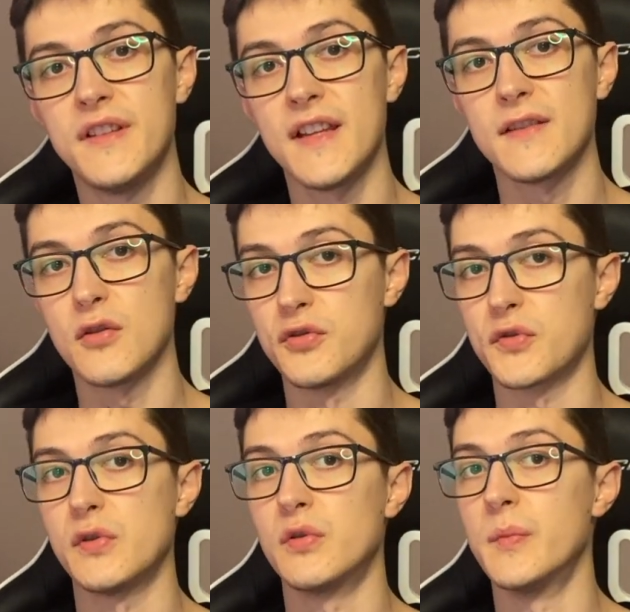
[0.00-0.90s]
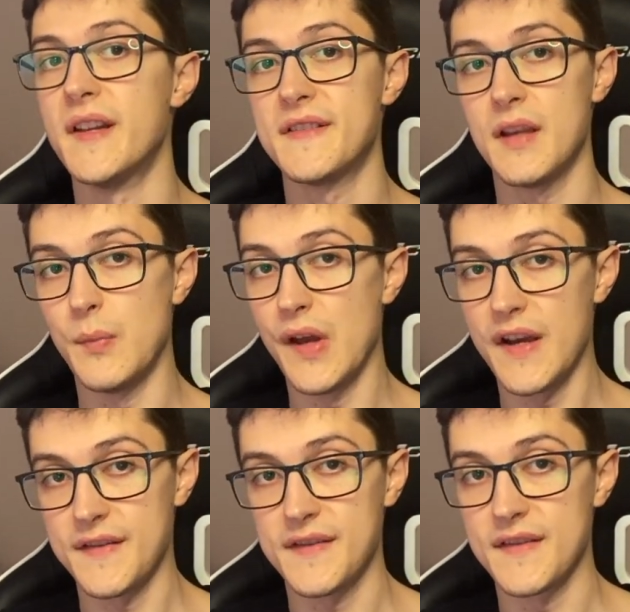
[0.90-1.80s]
than controller-based
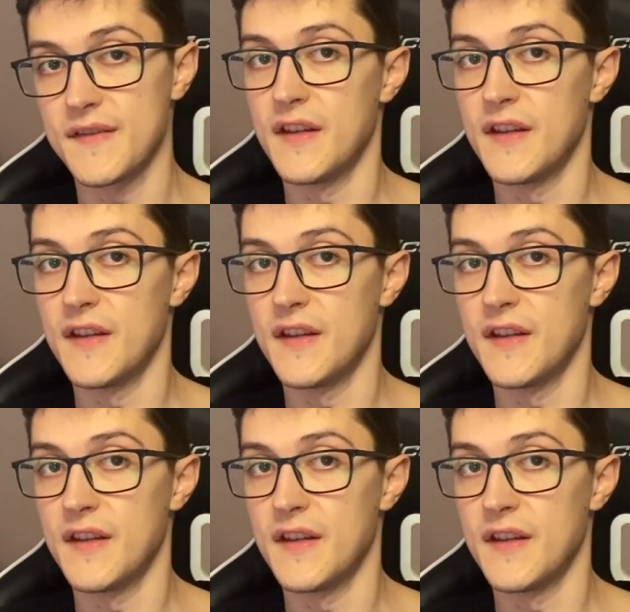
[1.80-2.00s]
APIs since